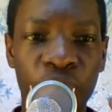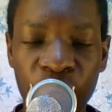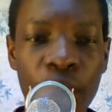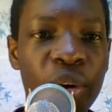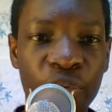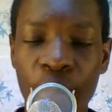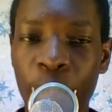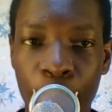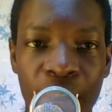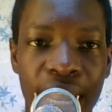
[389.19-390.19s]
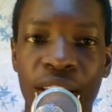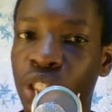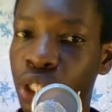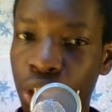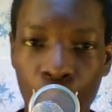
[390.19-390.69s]
Very, very brilliant.
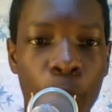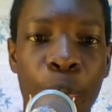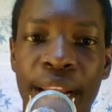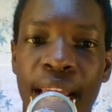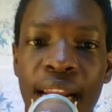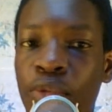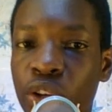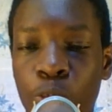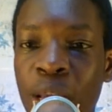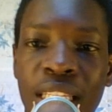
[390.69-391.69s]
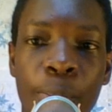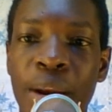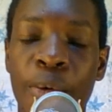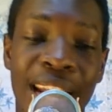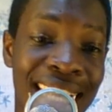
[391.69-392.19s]
So brilliant. Of course, Hector
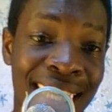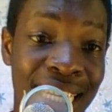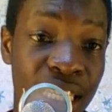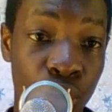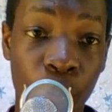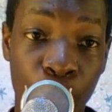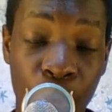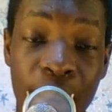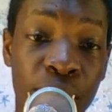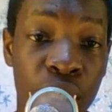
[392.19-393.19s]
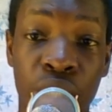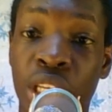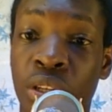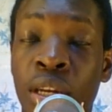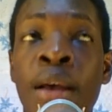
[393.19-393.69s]
Bellerin has had his own problems this
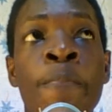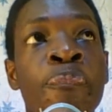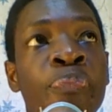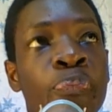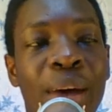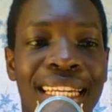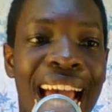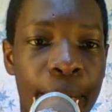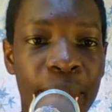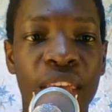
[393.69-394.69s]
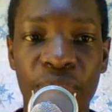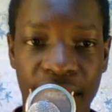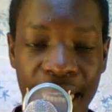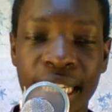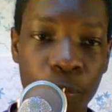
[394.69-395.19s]
season, but I believe
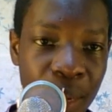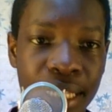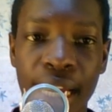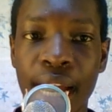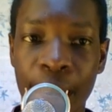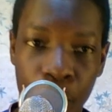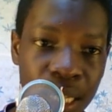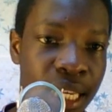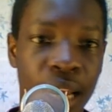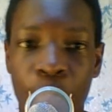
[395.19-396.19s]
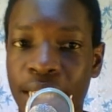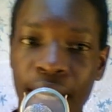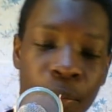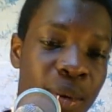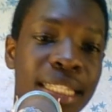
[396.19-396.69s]
he's getting better and better and better
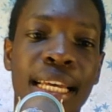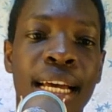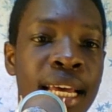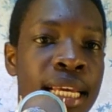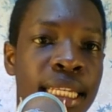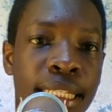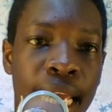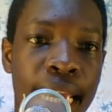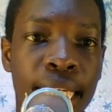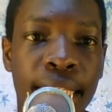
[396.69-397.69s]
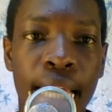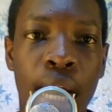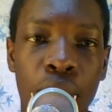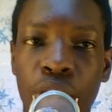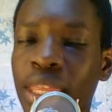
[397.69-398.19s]
and better day in, day
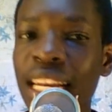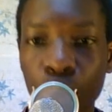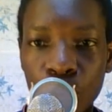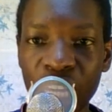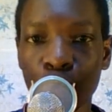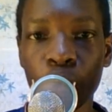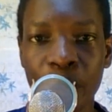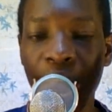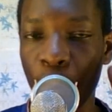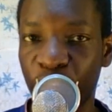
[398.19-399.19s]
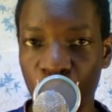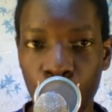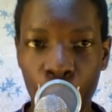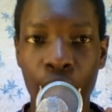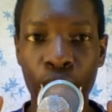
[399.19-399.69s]
out. So that could be our
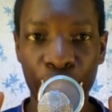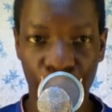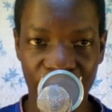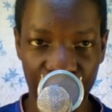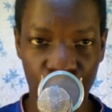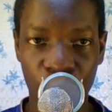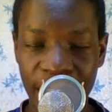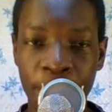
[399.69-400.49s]
4-3-3.